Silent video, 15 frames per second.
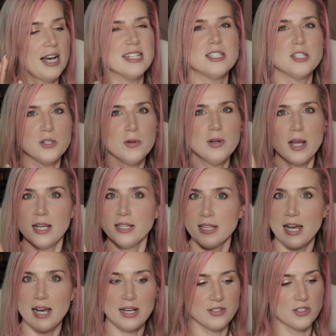I do like
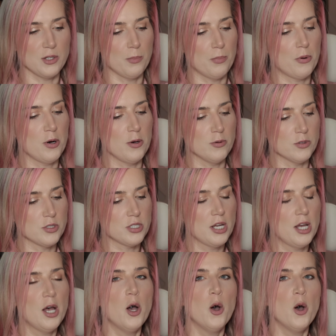that as an approach.